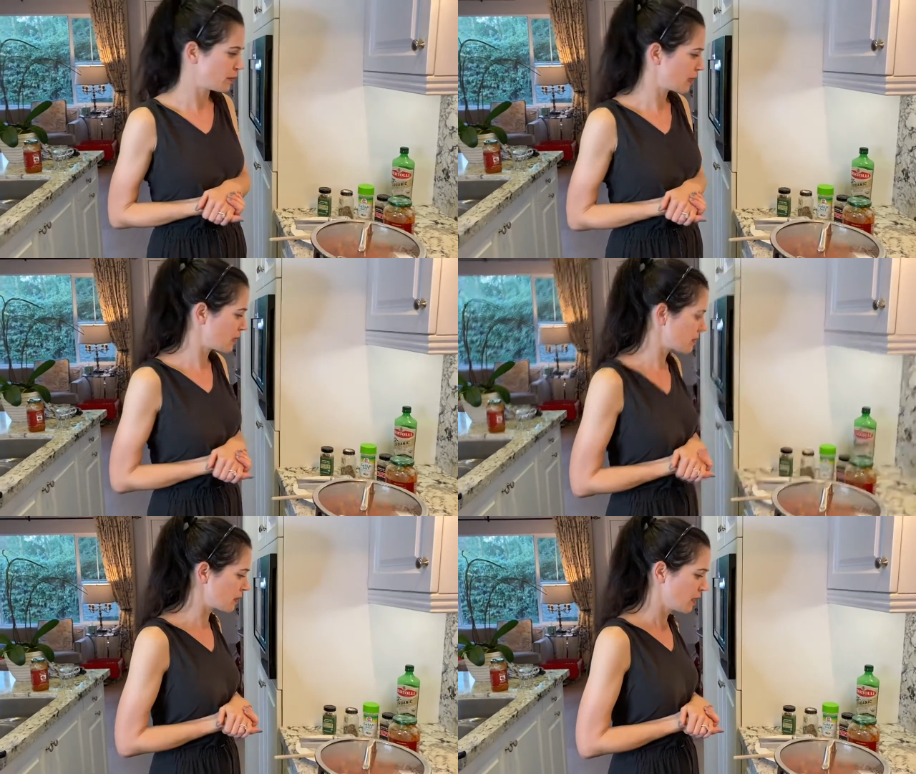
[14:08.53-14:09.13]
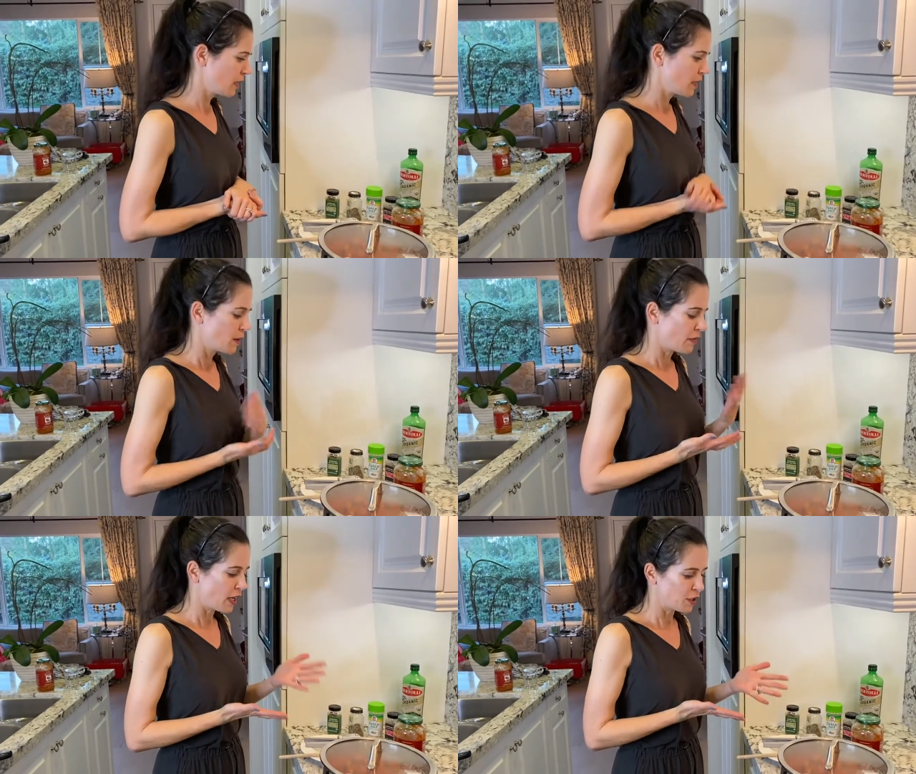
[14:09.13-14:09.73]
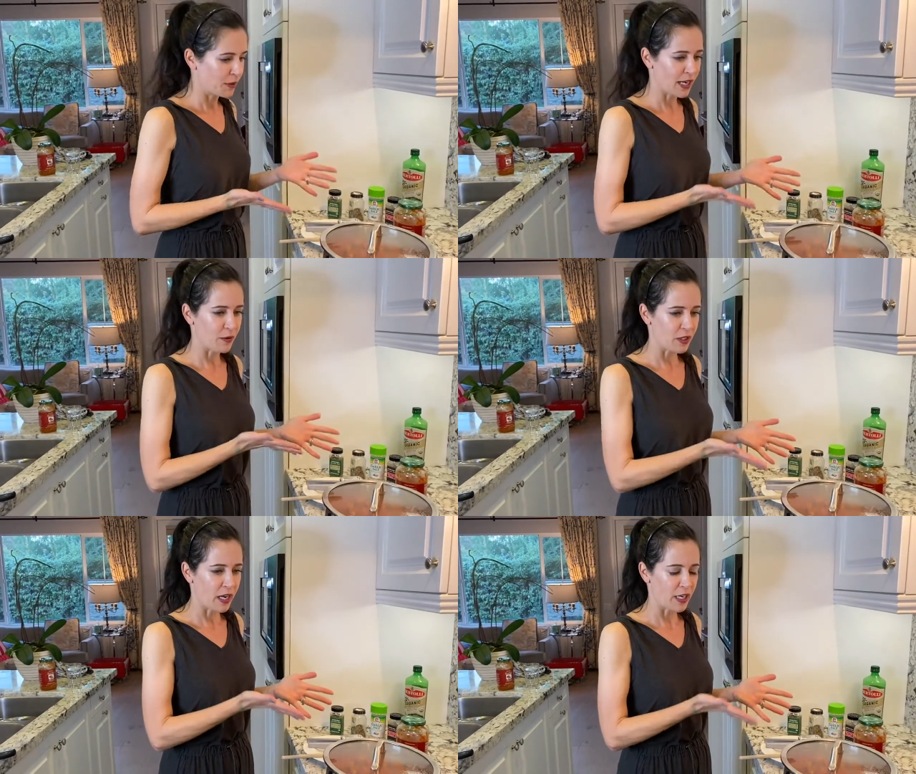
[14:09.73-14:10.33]
because my husband and I were
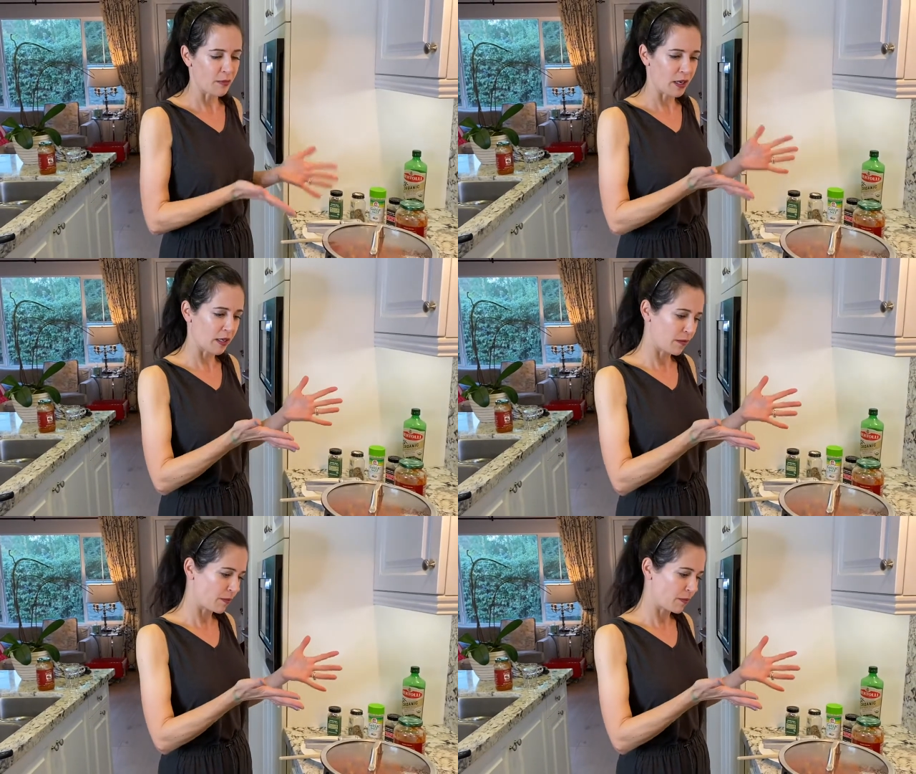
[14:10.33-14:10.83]
talking about it.